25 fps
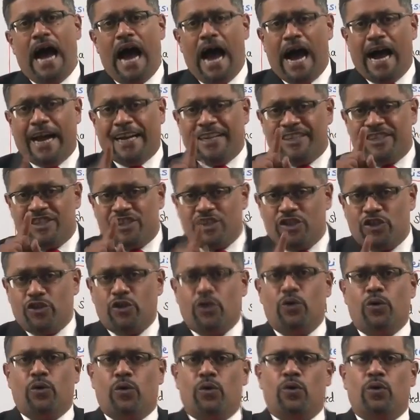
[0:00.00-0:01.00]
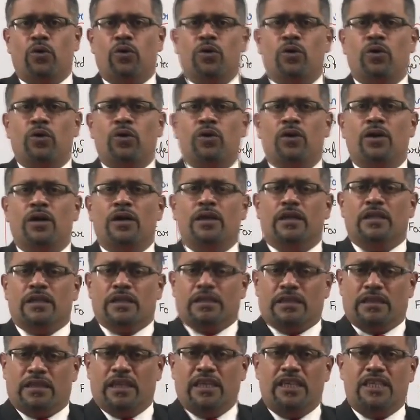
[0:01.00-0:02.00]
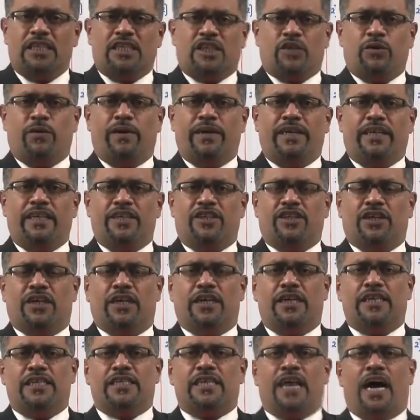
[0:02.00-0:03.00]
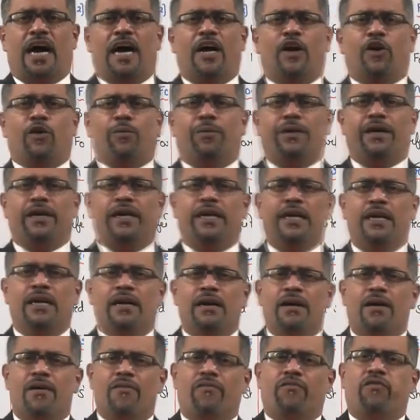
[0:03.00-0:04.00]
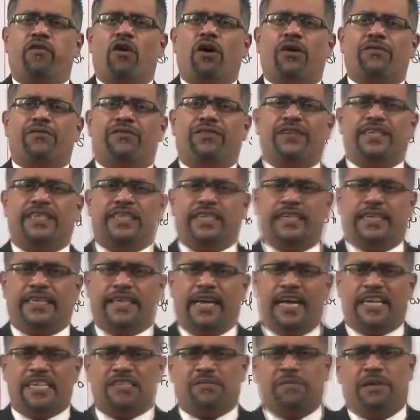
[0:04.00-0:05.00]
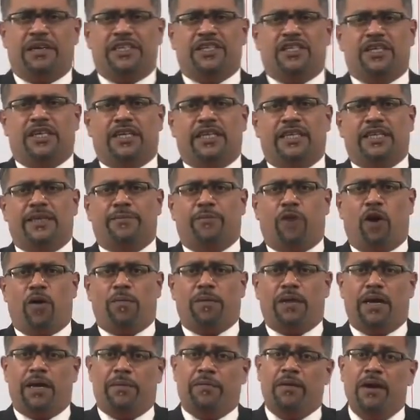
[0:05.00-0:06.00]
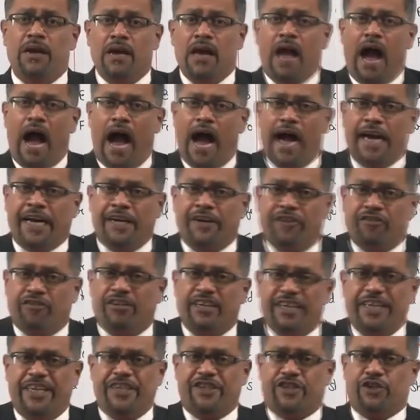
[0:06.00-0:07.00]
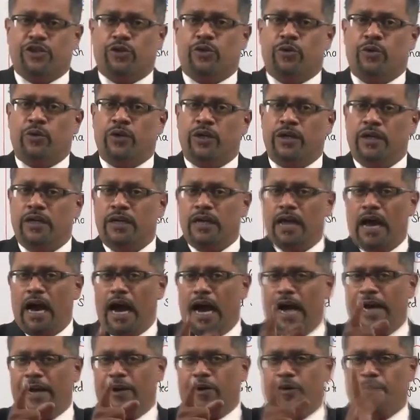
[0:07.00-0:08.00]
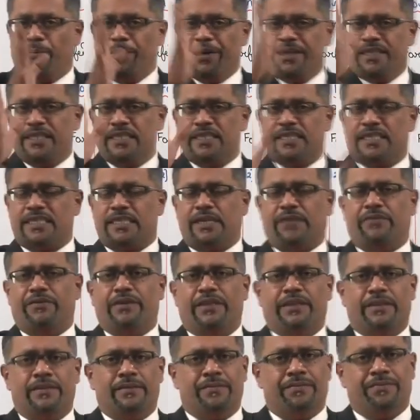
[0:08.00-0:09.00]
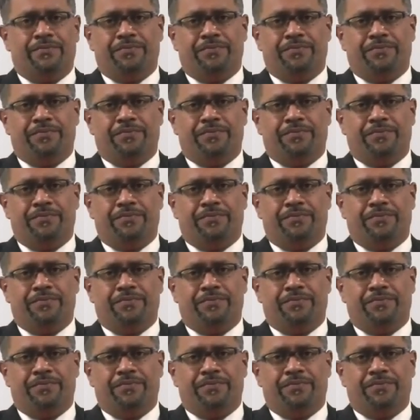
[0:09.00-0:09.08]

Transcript: And so, these 20 shares are to be forfeited as mentioned in the problem and reissued at rupees 7.